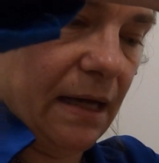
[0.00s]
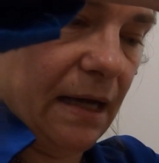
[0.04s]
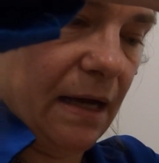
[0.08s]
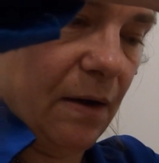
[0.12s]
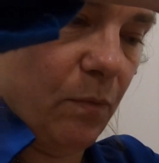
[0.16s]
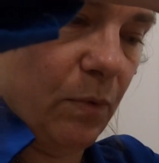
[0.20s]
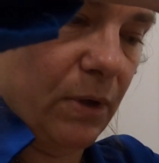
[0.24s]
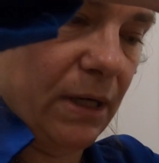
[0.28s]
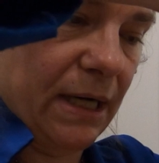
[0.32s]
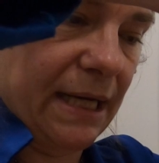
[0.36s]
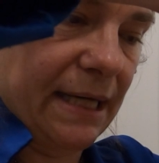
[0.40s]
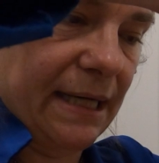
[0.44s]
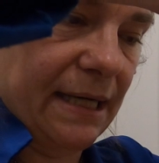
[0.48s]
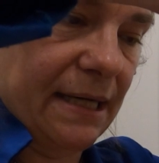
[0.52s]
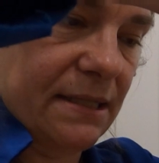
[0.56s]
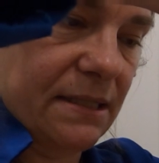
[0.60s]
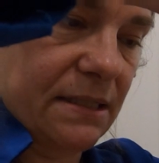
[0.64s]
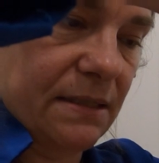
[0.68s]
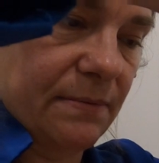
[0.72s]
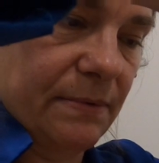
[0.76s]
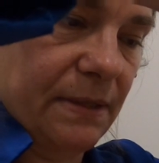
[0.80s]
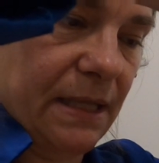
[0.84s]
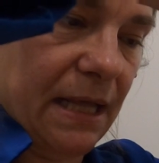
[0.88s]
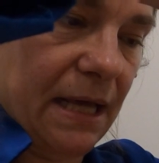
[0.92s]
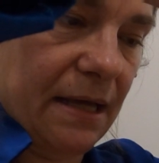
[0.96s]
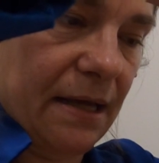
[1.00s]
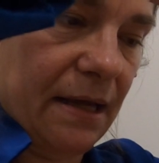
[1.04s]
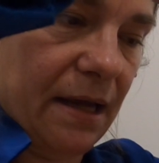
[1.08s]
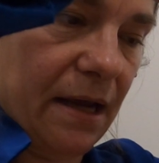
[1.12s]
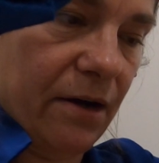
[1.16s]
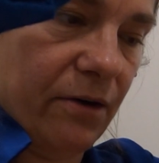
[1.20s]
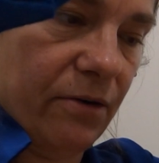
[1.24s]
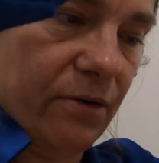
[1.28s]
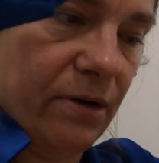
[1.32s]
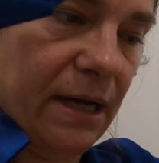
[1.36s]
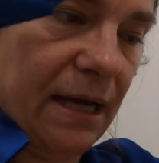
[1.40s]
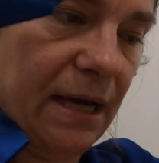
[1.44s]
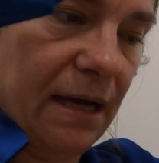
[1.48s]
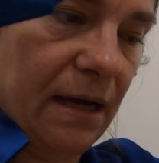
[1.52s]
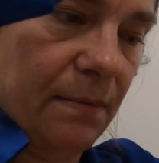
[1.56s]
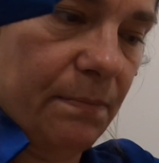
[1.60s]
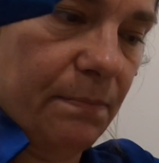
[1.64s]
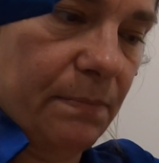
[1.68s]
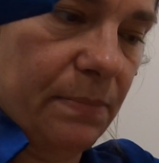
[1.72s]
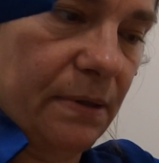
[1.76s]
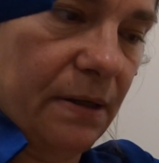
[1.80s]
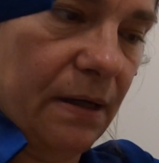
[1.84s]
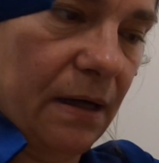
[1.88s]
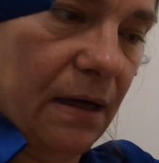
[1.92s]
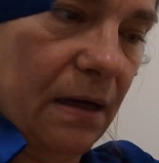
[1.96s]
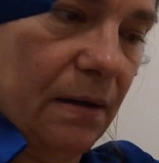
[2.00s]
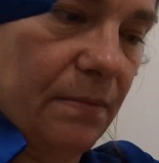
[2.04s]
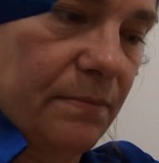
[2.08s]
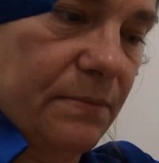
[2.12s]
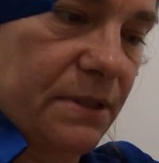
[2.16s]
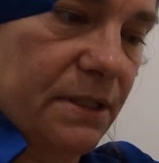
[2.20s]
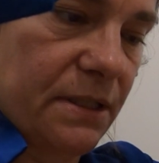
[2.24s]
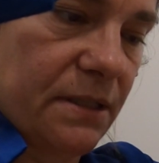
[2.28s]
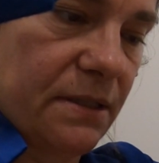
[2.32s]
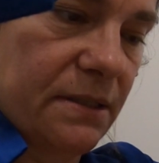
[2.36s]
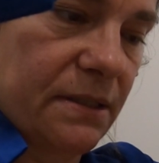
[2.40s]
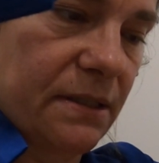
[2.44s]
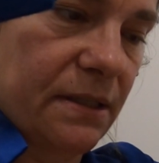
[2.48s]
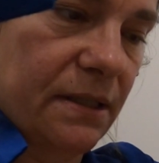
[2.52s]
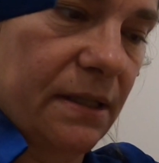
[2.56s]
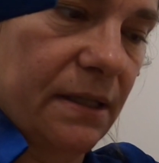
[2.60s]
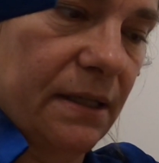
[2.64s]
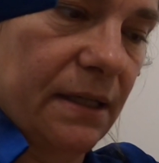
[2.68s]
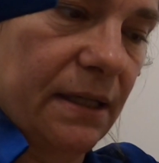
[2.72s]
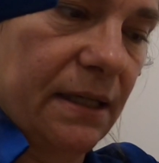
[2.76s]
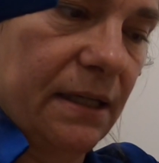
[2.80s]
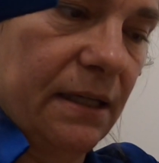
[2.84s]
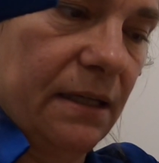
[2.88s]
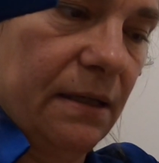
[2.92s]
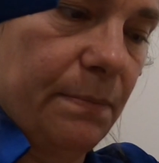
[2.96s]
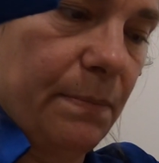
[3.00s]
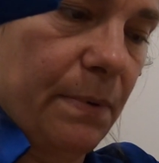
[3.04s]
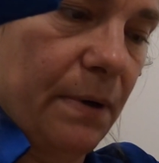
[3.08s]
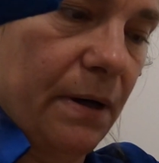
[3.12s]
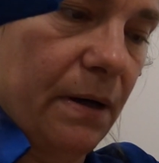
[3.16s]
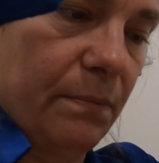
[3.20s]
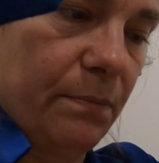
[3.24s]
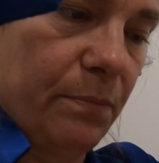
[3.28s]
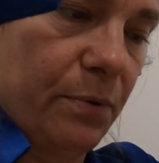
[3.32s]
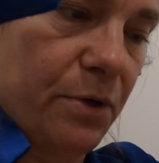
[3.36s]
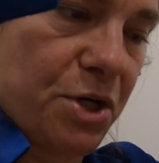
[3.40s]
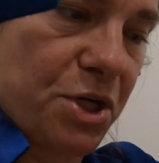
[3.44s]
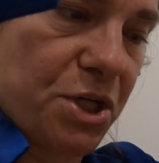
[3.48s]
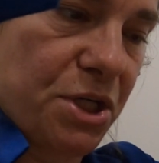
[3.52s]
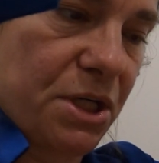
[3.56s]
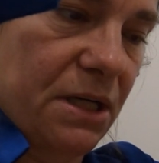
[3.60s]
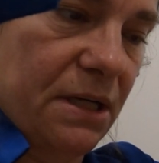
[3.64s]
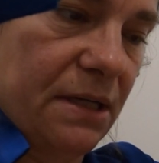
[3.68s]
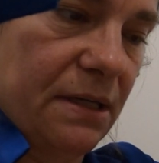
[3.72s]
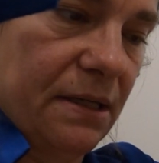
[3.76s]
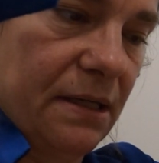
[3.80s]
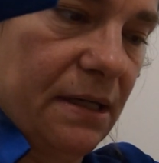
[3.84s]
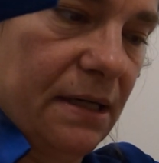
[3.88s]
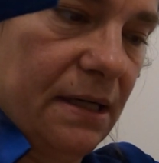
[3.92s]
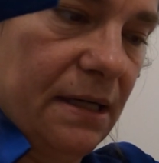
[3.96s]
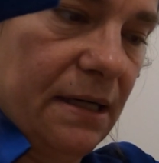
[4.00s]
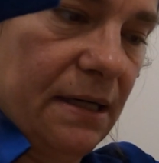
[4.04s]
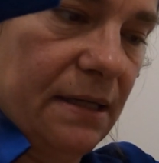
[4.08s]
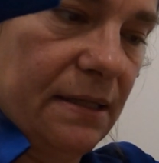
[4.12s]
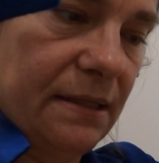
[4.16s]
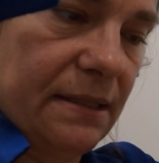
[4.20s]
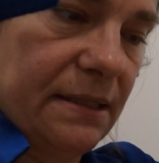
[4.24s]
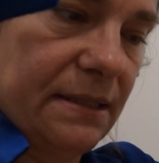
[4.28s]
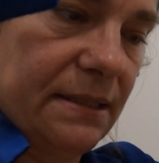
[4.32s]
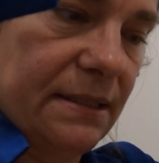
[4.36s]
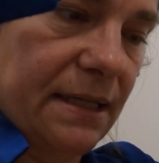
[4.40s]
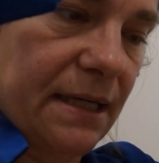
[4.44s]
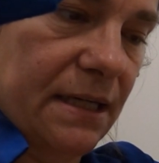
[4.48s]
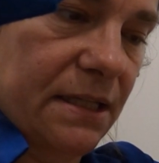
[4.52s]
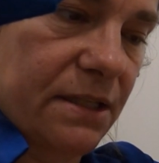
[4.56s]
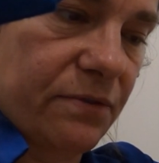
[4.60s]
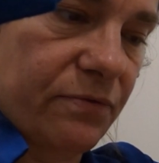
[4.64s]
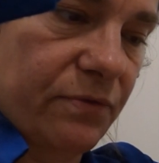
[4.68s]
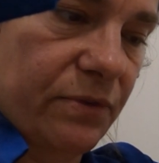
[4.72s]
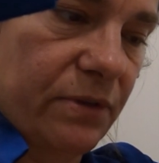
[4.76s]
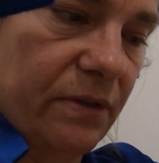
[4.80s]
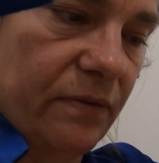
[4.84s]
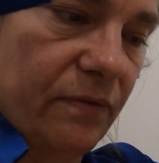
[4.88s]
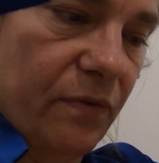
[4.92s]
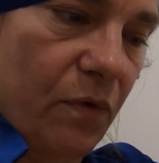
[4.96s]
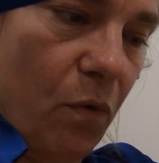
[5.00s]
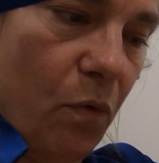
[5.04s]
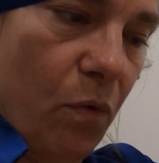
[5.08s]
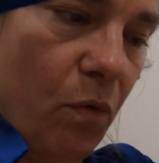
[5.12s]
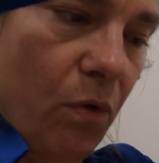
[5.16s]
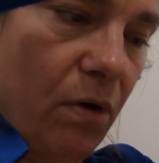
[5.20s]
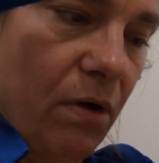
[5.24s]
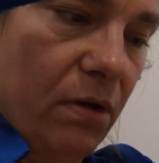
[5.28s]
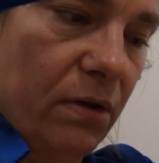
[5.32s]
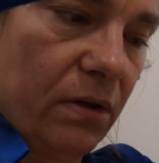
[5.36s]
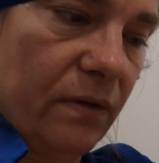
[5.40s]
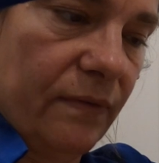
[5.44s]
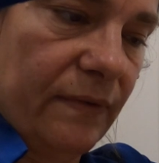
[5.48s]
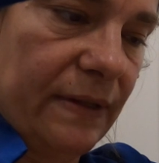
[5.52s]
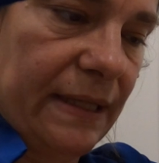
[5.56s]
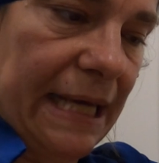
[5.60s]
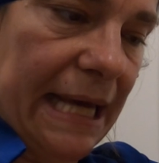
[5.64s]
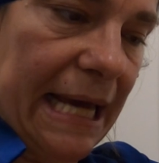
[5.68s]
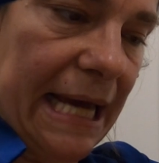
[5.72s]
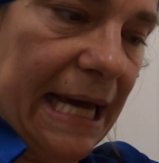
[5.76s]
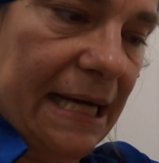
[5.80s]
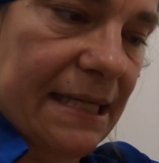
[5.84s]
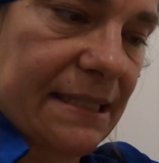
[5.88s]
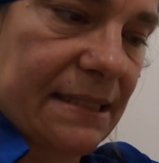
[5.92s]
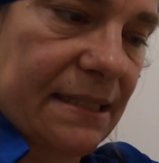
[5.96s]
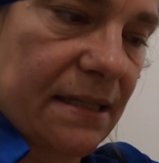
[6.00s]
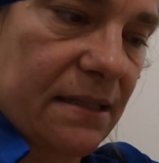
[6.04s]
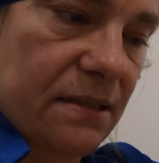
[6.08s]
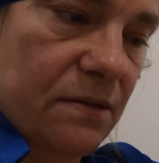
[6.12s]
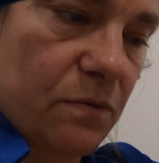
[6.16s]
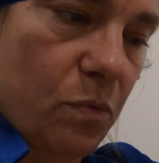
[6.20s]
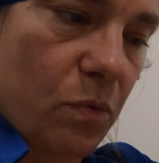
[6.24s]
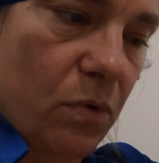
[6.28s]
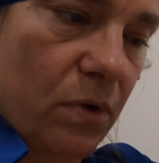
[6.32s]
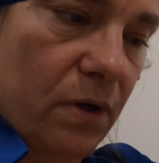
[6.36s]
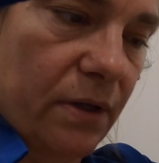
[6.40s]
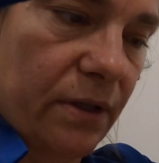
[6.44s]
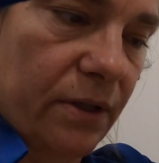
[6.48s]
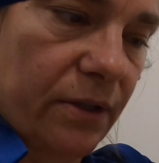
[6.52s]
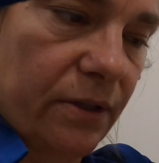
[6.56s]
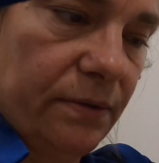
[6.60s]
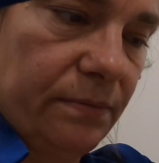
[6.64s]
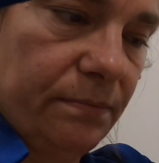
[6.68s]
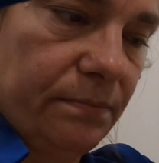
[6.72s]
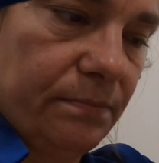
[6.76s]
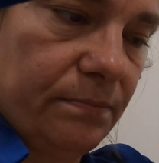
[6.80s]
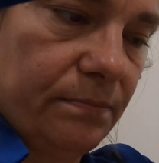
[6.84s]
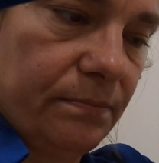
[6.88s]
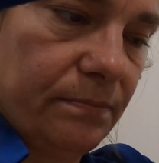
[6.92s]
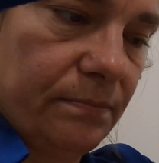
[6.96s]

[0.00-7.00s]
And when I get to that air gap, I'm just going to keep on pushing. This gets rid of all of the excess water.